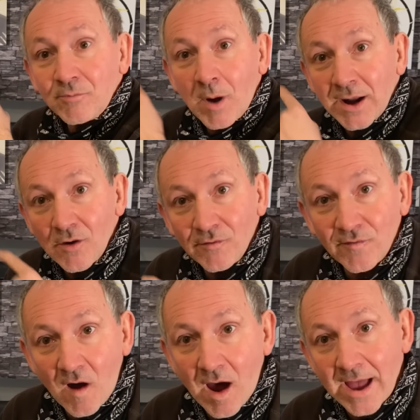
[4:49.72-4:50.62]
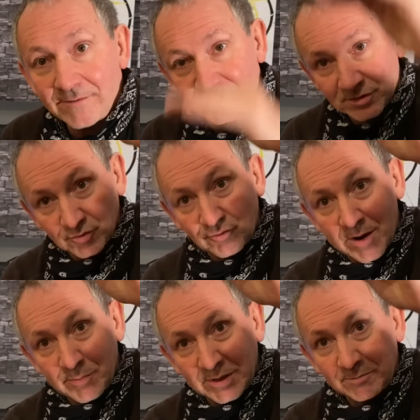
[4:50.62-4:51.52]
105, so those
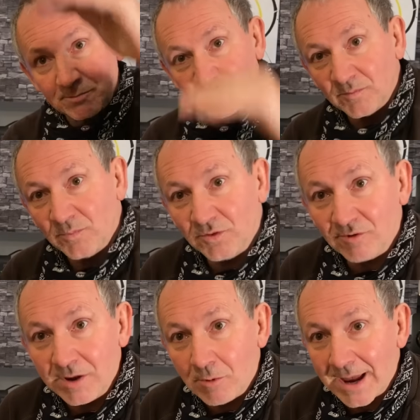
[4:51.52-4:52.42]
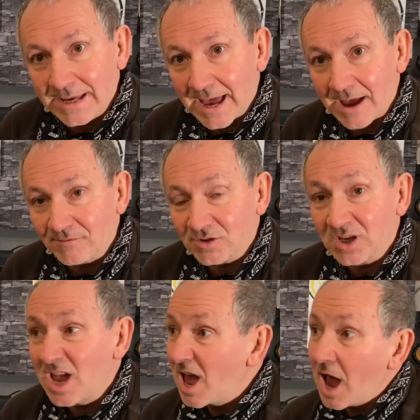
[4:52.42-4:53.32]
great big three-way KEFs.
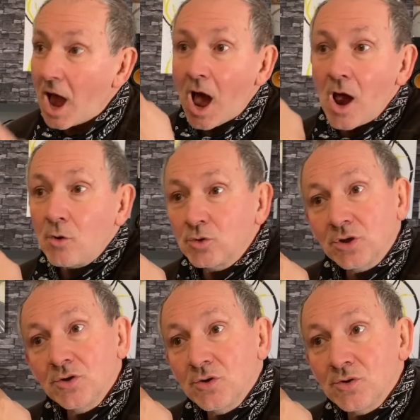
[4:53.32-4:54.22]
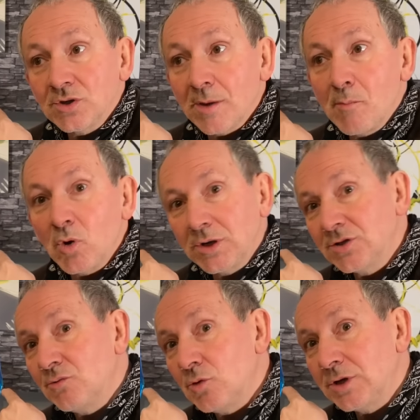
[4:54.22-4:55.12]
I also used the
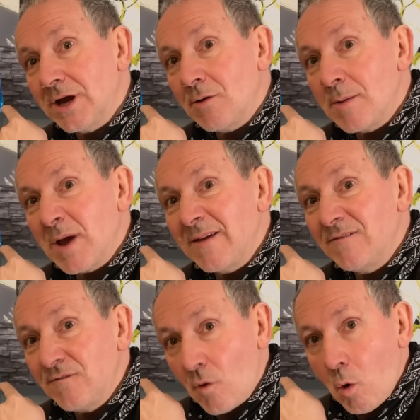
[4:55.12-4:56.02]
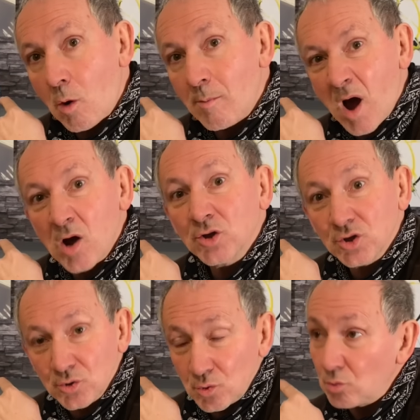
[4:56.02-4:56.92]
Monitor Audio MA4 Mark
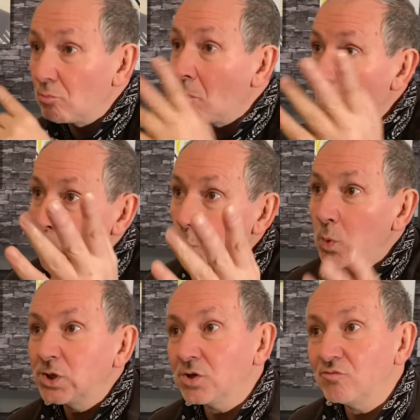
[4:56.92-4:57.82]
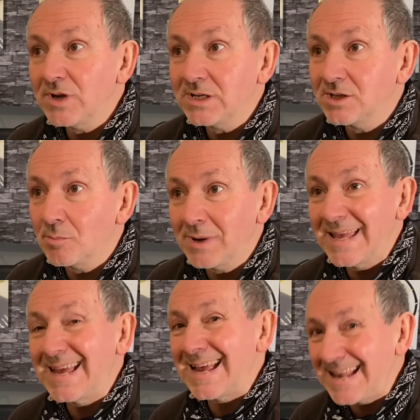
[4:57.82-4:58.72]
II. Which are
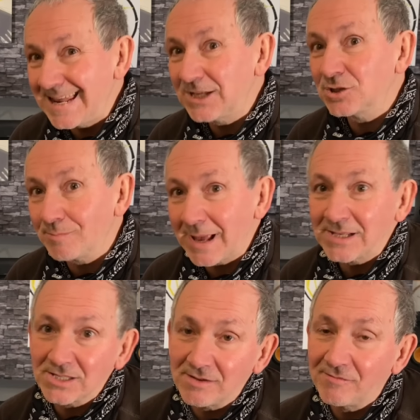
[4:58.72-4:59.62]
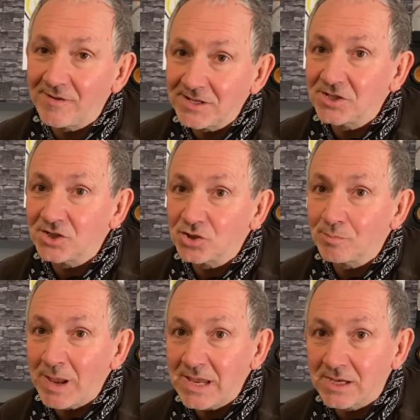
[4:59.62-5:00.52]
reasonably inexpensive vintage
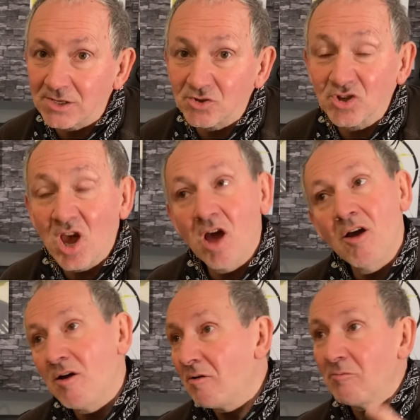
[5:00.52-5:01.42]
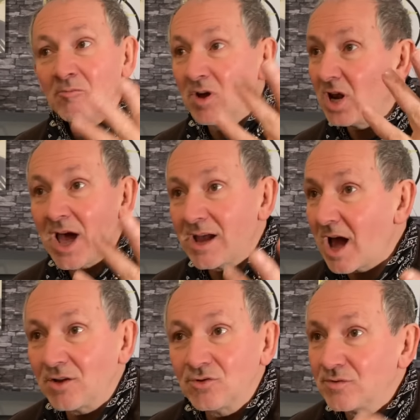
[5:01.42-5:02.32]
speakers, are like
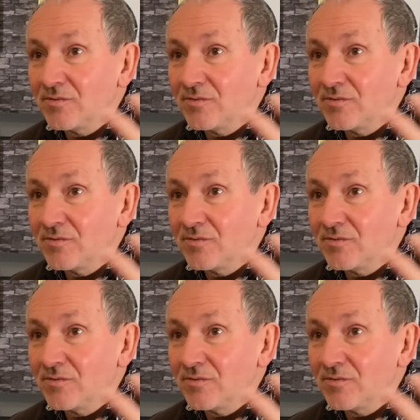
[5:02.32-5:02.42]
£150,